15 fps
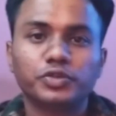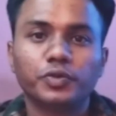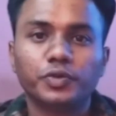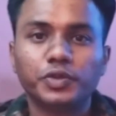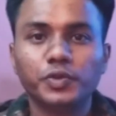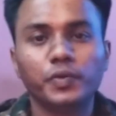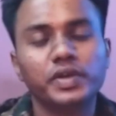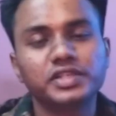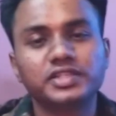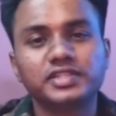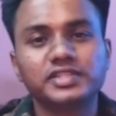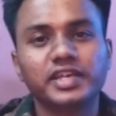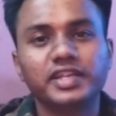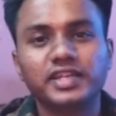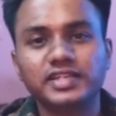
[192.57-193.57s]
So U X
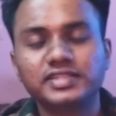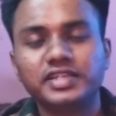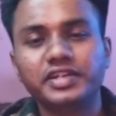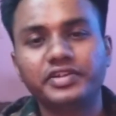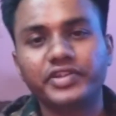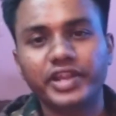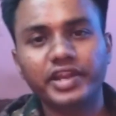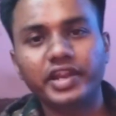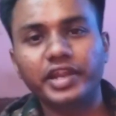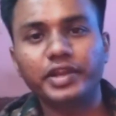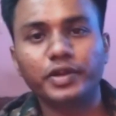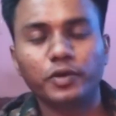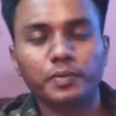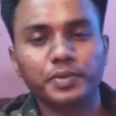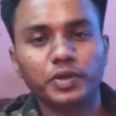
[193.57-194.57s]
design is in trend
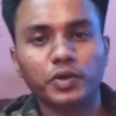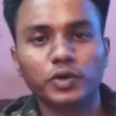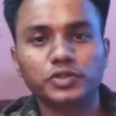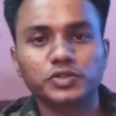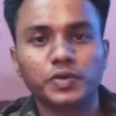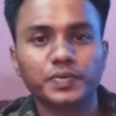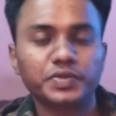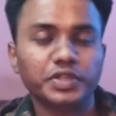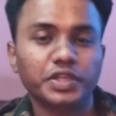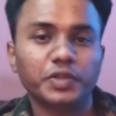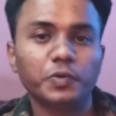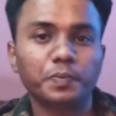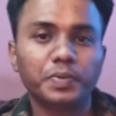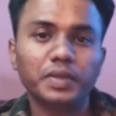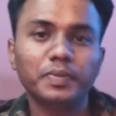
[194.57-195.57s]
right now because of the
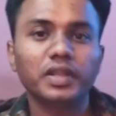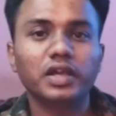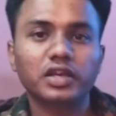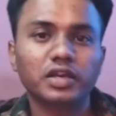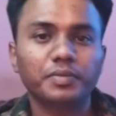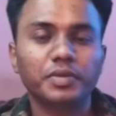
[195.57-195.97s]
new people are